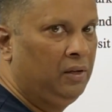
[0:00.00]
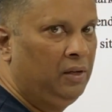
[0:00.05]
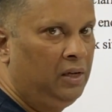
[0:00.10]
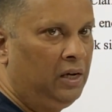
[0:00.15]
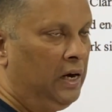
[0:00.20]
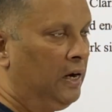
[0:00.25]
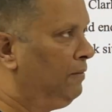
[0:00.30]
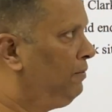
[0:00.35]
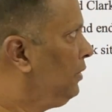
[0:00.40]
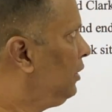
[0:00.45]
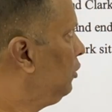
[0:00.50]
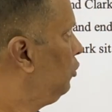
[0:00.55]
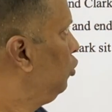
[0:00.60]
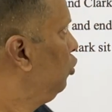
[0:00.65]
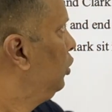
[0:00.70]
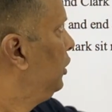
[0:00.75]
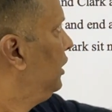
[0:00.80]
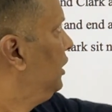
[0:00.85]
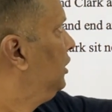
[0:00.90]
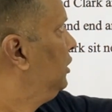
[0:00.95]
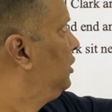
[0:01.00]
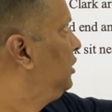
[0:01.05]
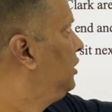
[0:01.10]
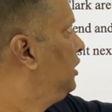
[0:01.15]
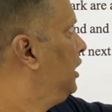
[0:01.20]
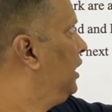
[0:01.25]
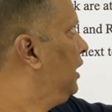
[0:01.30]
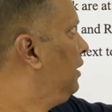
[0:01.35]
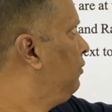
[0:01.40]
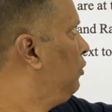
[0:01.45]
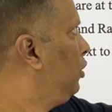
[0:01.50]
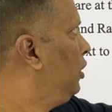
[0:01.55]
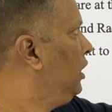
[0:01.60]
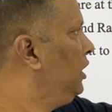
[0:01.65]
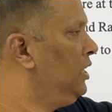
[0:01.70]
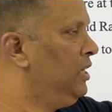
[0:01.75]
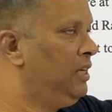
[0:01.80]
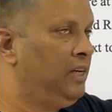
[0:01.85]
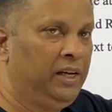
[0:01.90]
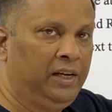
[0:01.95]
After 2 kids have
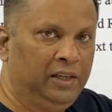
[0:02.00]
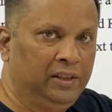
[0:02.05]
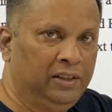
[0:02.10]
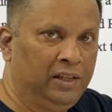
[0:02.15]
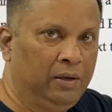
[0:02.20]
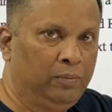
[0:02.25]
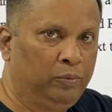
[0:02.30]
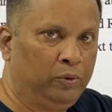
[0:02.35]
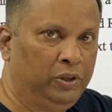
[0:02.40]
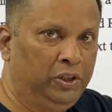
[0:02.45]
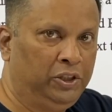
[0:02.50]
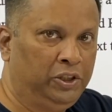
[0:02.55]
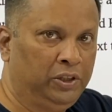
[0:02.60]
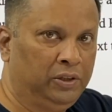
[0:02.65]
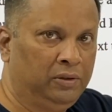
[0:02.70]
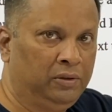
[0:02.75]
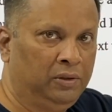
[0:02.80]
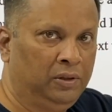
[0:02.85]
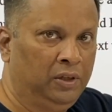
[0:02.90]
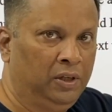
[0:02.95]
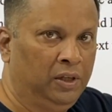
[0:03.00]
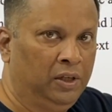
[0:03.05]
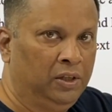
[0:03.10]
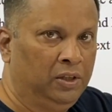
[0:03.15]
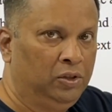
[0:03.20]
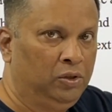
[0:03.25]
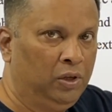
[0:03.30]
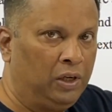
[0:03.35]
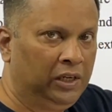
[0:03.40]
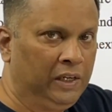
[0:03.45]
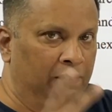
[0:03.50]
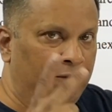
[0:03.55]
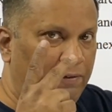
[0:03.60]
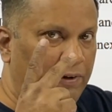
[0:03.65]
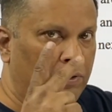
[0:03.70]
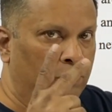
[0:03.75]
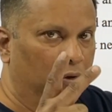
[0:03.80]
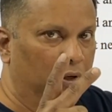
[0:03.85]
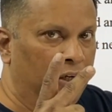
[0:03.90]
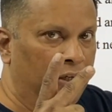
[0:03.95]
already taken their position, you are left
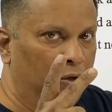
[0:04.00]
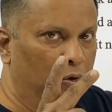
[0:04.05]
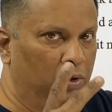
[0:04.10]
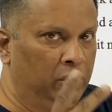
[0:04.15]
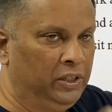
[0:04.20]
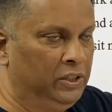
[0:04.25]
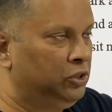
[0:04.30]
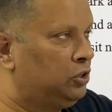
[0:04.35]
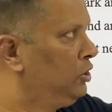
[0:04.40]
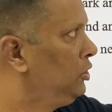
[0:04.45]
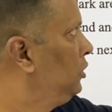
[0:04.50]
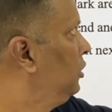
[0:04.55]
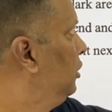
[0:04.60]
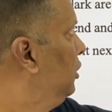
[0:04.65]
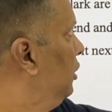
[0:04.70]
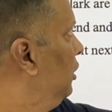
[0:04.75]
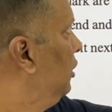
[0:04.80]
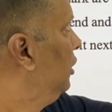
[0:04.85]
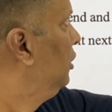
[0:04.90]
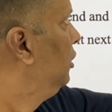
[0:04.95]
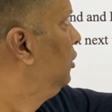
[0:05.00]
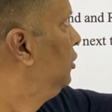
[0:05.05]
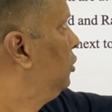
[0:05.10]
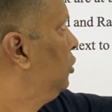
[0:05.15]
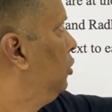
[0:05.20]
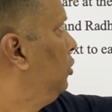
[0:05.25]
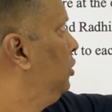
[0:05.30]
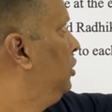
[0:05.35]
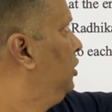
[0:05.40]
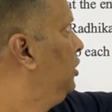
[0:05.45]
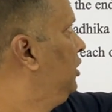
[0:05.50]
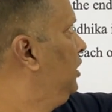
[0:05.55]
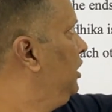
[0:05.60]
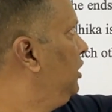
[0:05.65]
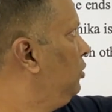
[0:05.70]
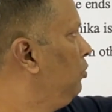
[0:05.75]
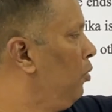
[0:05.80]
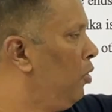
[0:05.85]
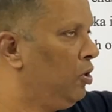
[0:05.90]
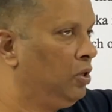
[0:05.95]
with only 2 kids. So
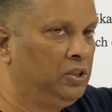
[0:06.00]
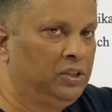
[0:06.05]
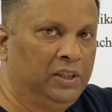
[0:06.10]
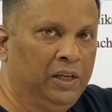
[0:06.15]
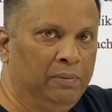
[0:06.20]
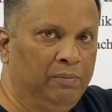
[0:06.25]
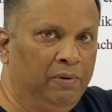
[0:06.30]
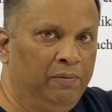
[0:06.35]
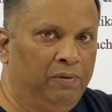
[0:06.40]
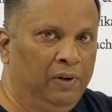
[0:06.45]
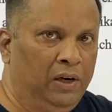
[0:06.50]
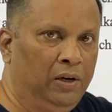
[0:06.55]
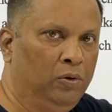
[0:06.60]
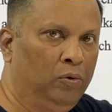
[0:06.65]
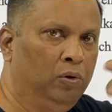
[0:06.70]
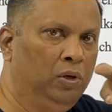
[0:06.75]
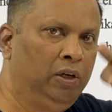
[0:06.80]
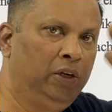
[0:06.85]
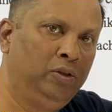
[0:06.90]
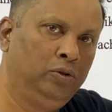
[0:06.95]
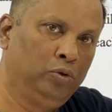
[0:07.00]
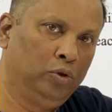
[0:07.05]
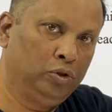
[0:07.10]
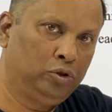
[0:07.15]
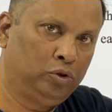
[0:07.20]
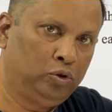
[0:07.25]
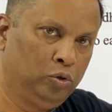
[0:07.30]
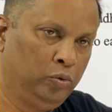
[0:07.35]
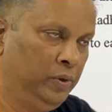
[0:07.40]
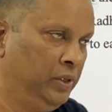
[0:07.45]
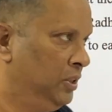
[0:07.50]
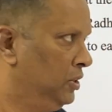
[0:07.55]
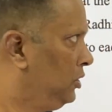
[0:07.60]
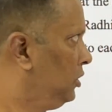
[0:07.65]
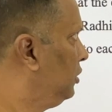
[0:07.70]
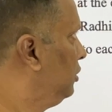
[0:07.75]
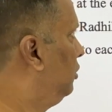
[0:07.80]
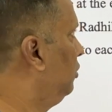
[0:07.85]
this box can be filled only in those 2 ways,